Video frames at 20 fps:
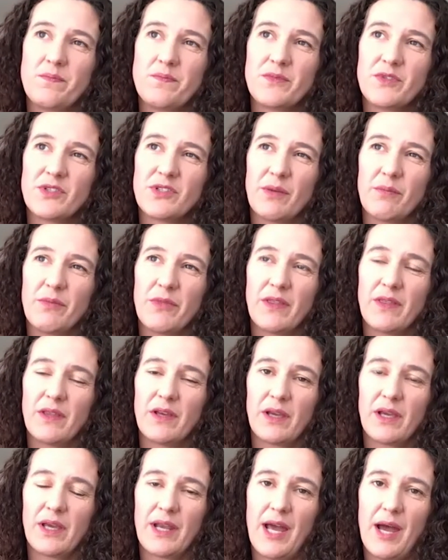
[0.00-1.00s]
something
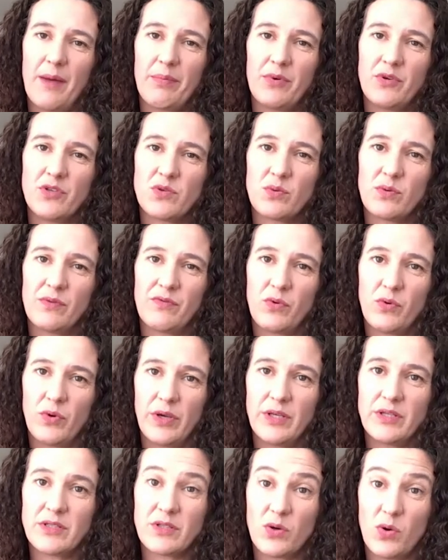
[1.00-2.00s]
that can happen to
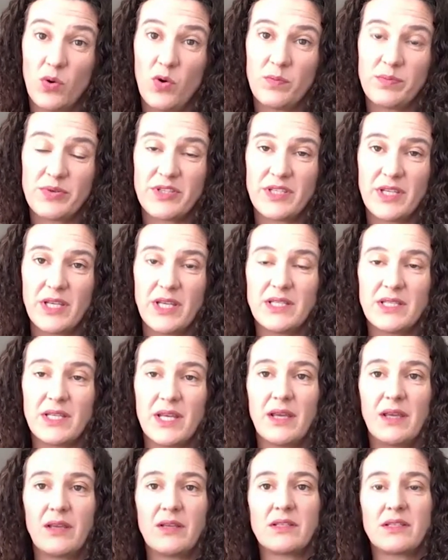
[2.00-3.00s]
avoid court
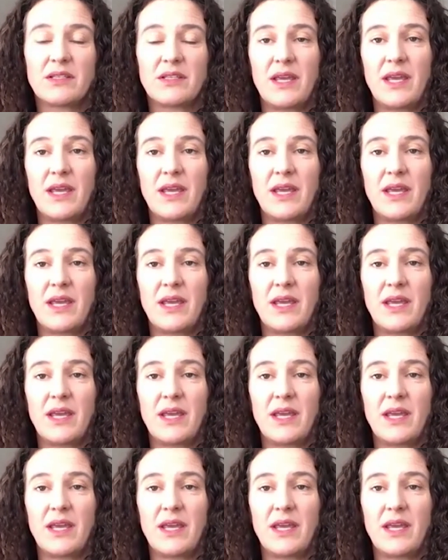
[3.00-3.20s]
proceedings.